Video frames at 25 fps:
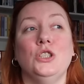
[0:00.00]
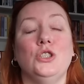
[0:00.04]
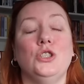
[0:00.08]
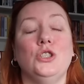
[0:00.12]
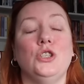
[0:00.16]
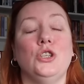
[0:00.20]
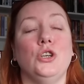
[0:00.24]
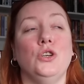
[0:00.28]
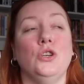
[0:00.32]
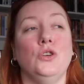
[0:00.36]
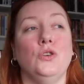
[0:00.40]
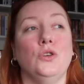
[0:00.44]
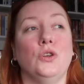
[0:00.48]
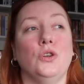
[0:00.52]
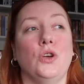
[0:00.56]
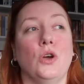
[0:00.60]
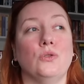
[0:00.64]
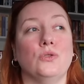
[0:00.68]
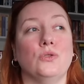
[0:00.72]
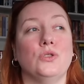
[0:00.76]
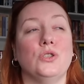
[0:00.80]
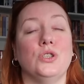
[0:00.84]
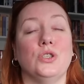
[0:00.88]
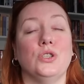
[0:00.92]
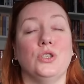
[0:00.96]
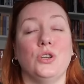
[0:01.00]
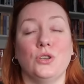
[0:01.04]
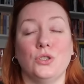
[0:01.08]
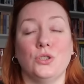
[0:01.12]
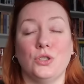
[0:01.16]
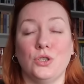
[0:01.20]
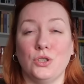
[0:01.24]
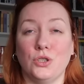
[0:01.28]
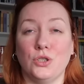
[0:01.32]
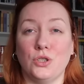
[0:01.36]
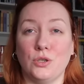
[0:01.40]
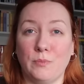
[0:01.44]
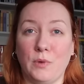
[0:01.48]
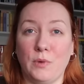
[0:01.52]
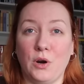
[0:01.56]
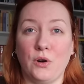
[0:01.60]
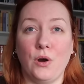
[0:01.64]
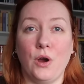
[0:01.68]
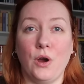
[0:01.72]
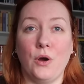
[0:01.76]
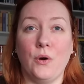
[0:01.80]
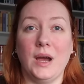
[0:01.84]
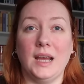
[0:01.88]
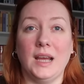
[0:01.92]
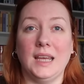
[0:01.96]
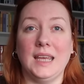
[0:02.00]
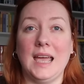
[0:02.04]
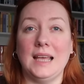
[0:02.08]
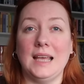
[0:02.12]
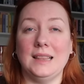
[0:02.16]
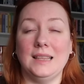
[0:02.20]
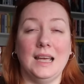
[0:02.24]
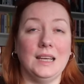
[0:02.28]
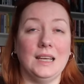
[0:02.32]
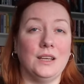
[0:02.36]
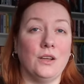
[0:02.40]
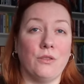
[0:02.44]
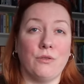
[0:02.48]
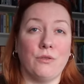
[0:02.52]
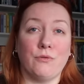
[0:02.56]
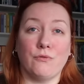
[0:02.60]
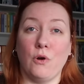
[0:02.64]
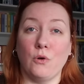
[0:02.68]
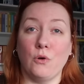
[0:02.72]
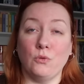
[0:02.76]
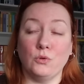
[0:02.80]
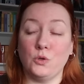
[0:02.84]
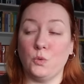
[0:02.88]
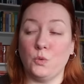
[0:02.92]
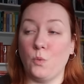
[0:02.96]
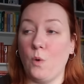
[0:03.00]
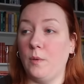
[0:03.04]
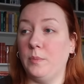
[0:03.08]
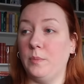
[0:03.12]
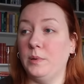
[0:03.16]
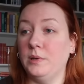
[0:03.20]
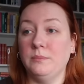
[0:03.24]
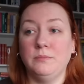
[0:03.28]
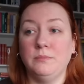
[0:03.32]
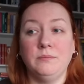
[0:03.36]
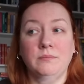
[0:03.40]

to go to the doctor's tomorrow and get like a throat swab.